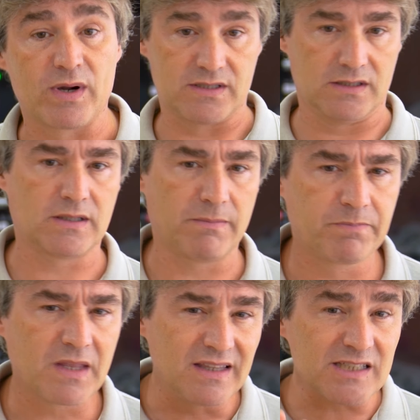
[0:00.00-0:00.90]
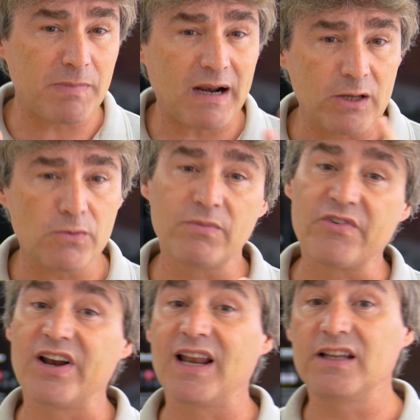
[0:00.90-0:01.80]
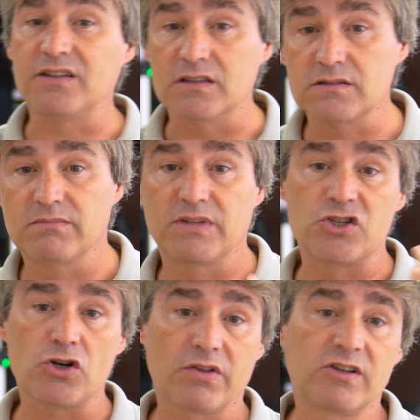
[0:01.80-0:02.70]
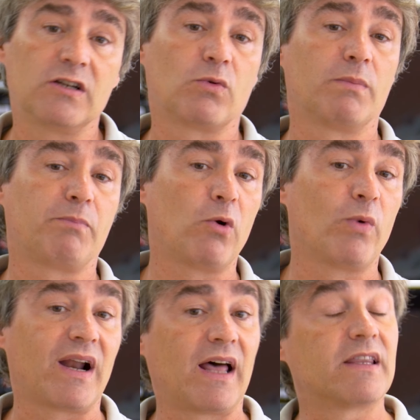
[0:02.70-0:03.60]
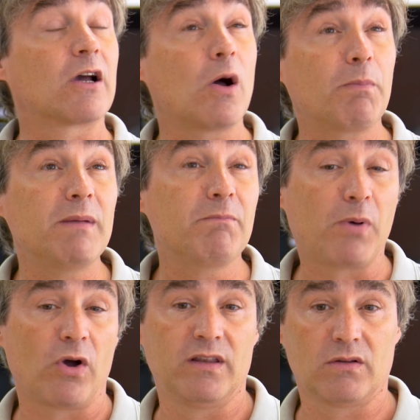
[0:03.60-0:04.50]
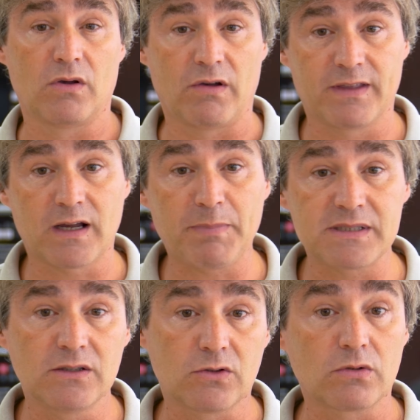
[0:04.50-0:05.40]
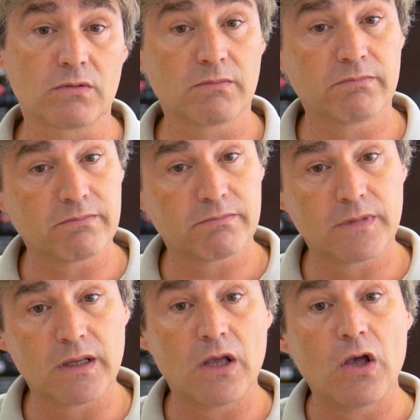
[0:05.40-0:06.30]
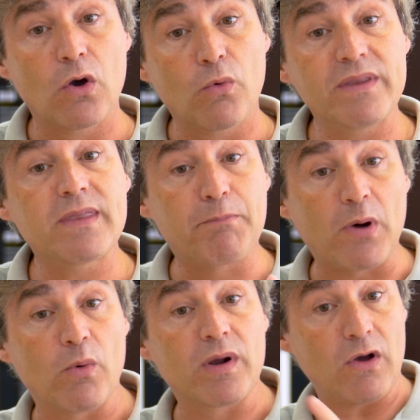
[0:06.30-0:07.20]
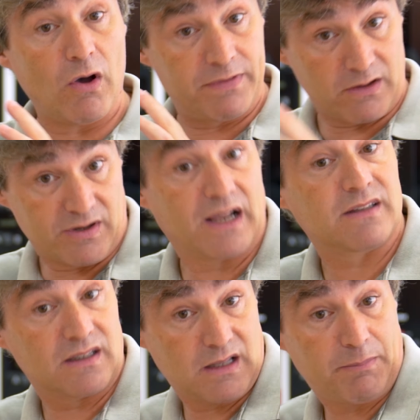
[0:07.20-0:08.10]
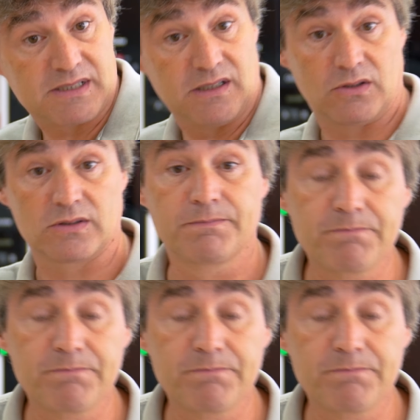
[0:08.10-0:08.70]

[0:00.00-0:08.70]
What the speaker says: system. This value relates the short circuit power at the coupling point of the capacitor with the power of the connected capacitor.